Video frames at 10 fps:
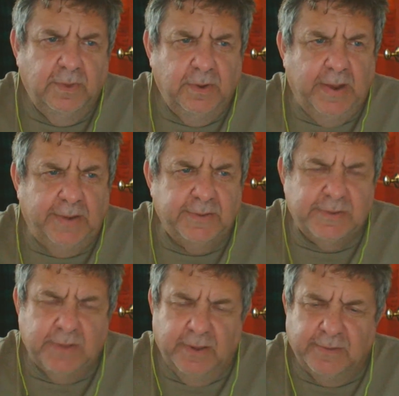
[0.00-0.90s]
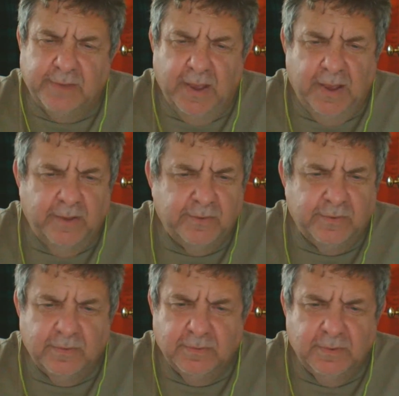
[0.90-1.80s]
the United States
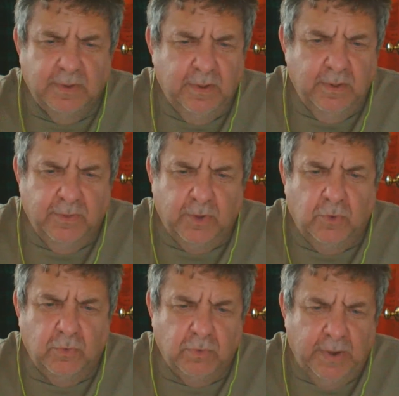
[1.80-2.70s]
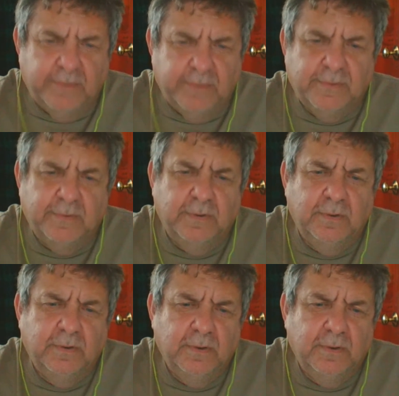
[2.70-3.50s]
has the greatest